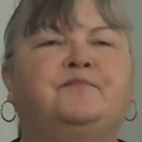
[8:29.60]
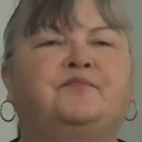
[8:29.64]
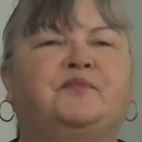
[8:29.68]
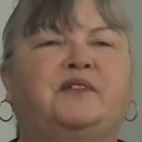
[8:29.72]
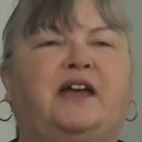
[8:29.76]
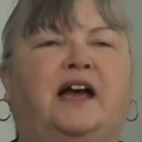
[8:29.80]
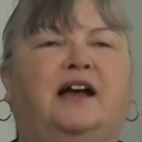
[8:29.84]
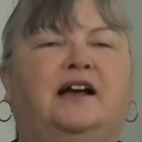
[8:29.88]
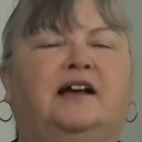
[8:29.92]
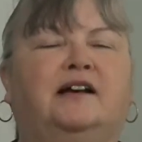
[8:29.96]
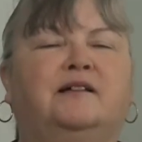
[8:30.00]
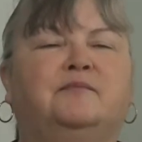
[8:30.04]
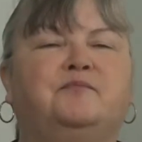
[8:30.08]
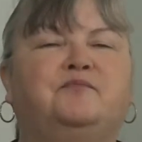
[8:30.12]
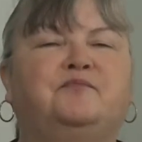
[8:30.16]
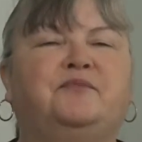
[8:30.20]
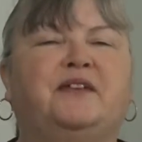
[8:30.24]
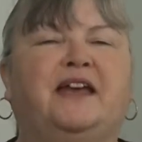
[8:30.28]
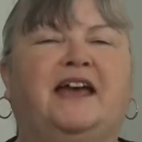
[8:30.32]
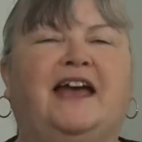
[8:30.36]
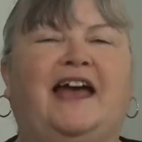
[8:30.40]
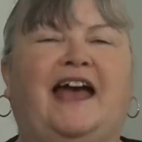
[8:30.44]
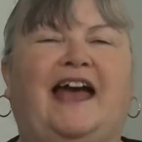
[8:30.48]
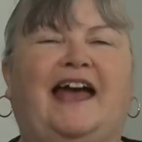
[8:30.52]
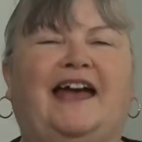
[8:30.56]

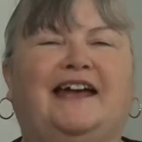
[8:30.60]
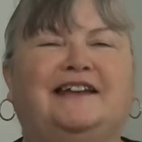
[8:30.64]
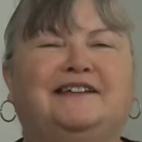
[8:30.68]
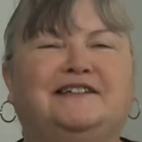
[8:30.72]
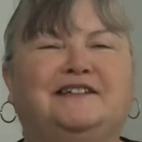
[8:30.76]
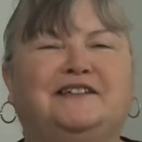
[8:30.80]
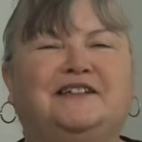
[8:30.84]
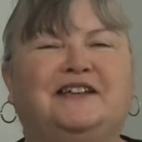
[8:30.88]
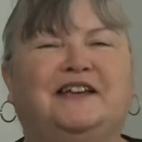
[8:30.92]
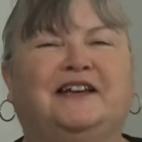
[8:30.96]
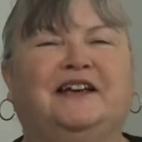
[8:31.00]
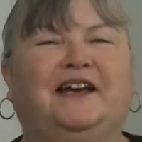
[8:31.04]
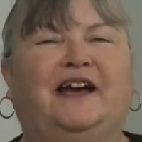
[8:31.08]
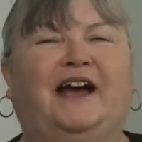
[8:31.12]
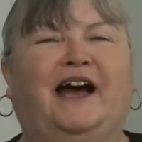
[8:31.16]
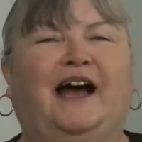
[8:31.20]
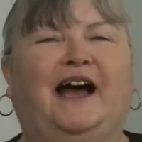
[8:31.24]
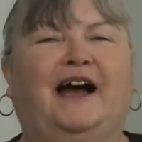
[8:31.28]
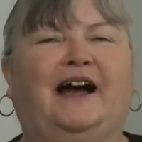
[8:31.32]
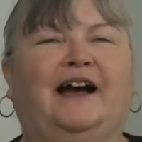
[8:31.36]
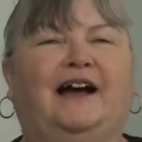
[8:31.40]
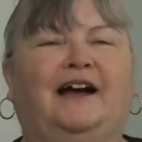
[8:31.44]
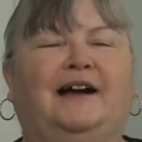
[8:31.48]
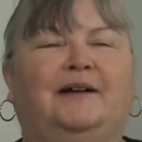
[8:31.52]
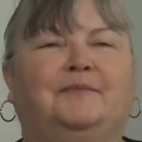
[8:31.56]
And
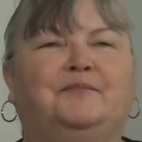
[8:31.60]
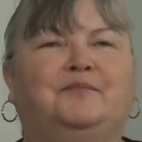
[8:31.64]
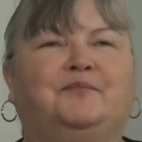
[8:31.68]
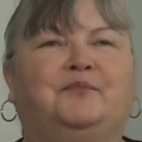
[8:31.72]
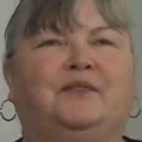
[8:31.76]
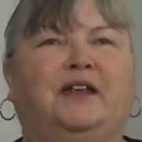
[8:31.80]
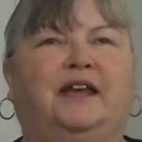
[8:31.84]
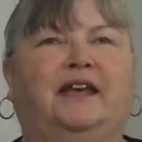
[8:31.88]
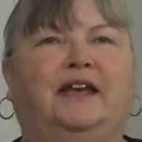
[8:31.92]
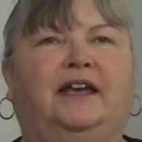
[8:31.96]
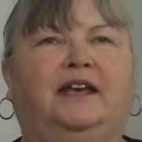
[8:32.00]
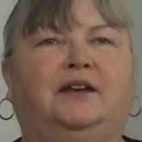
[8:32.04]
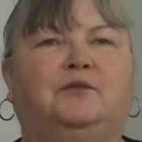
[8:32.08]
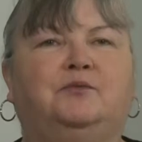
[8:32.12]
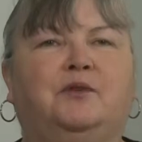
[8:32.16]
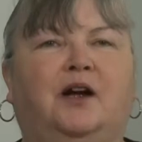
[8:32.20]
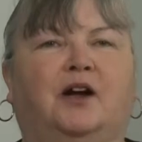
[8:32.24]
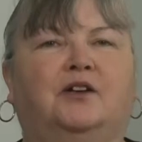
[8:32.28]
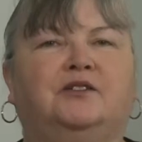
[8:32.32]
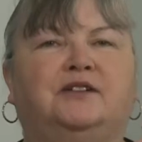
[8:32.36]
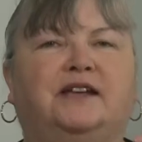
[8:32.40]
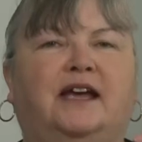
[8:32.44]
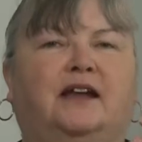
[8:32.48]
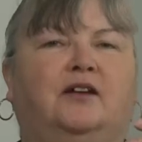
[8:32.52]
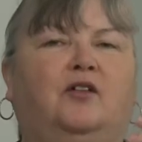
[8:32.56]
he
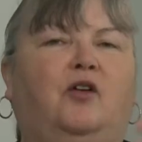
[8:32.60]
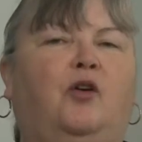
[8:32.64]
wrote down